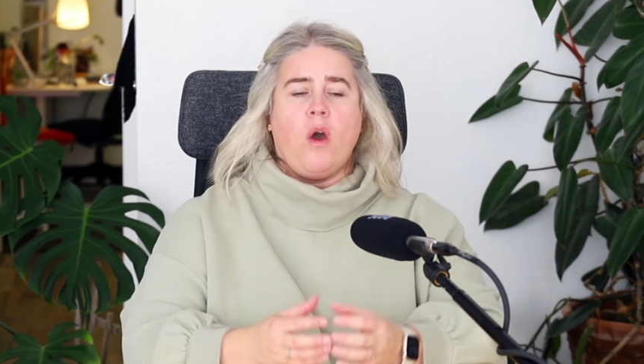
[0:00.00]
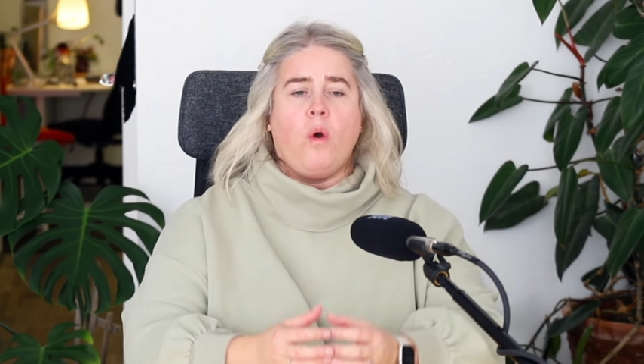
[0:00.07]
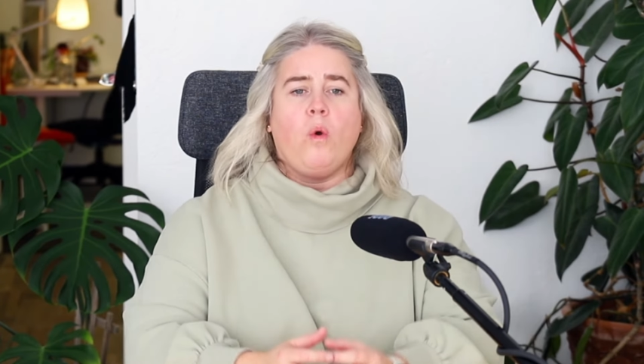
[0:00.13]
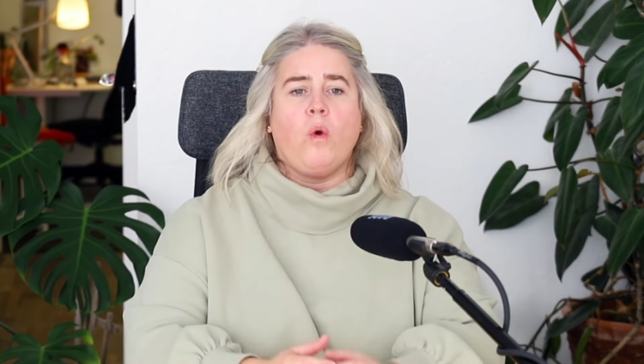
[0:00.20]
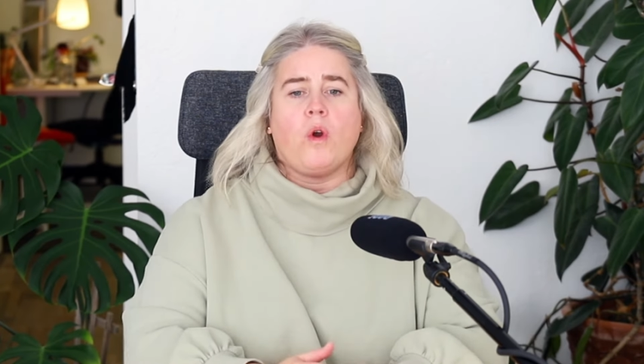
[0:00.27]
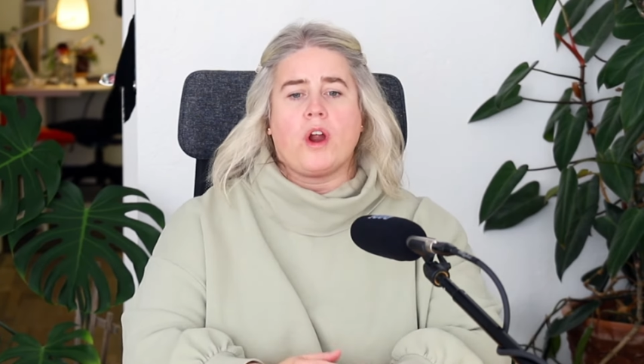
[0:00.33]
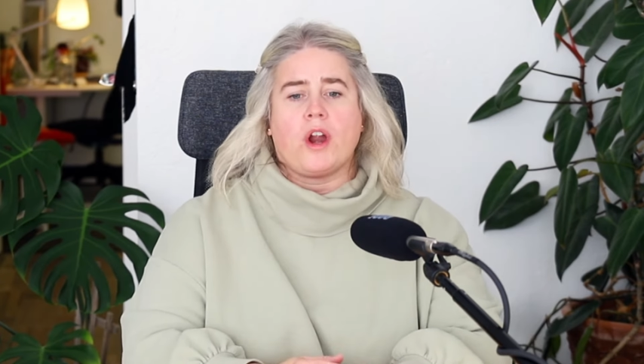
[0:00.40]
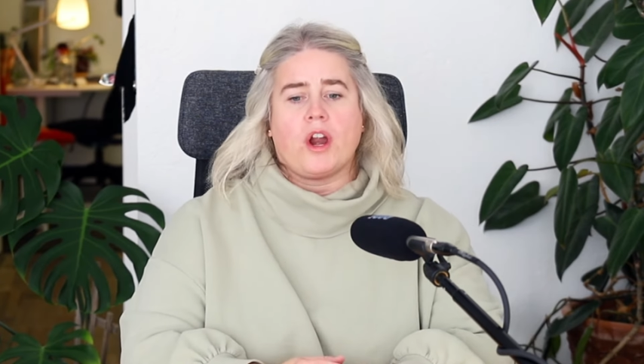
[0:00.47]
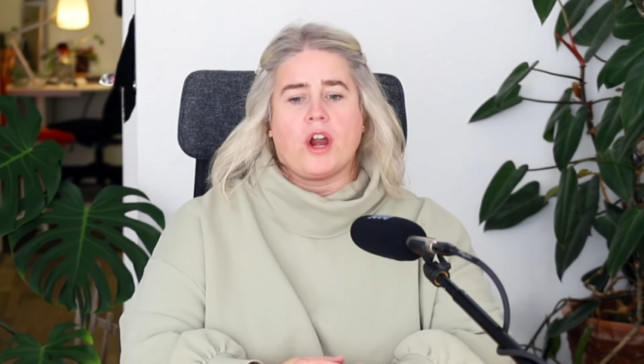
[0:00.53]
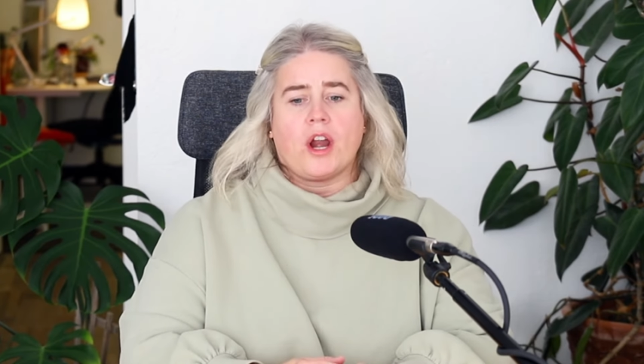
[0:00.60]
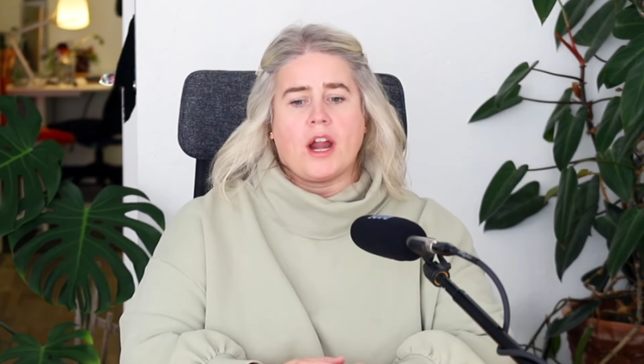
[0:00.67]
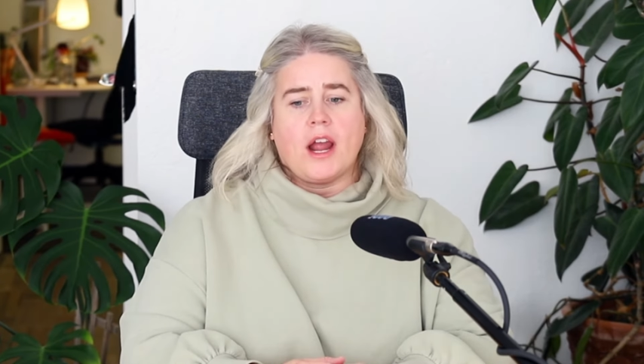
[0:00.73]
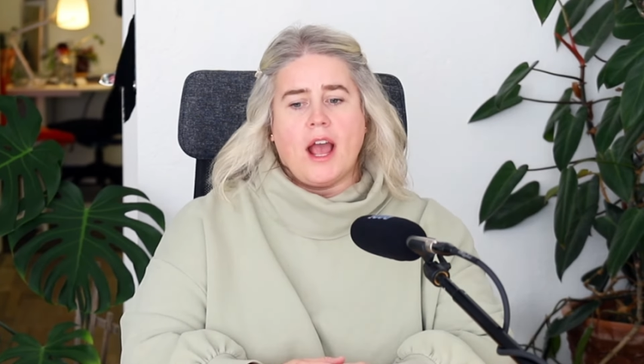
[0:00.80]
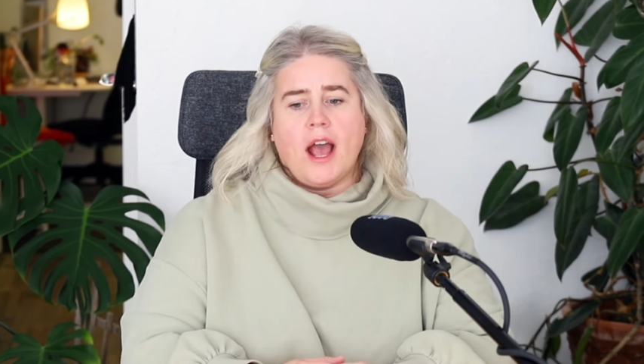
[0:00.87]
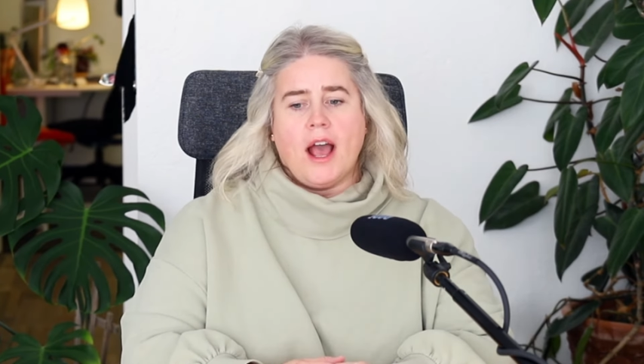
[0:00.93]

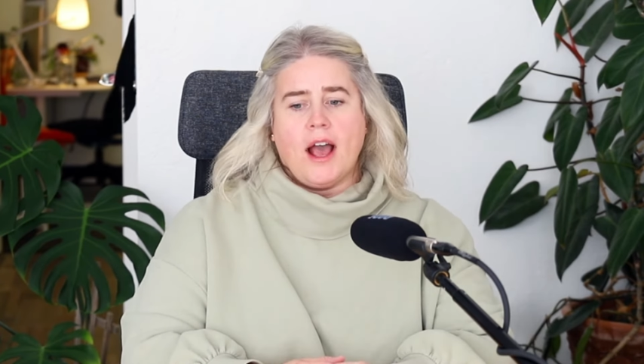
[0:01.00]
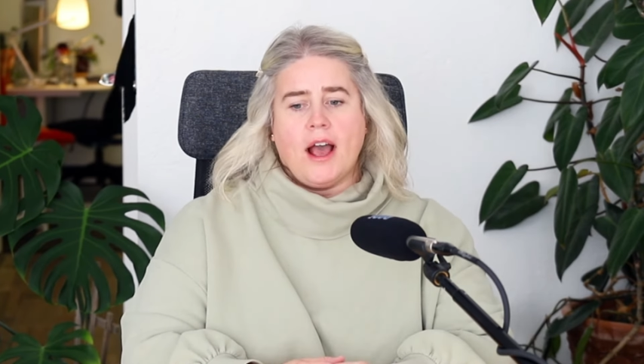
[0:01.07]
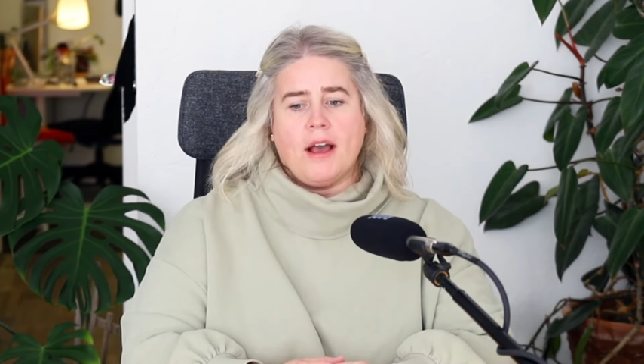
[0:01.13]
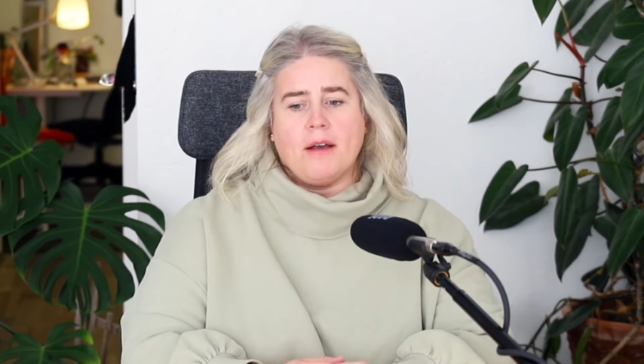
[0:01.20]
or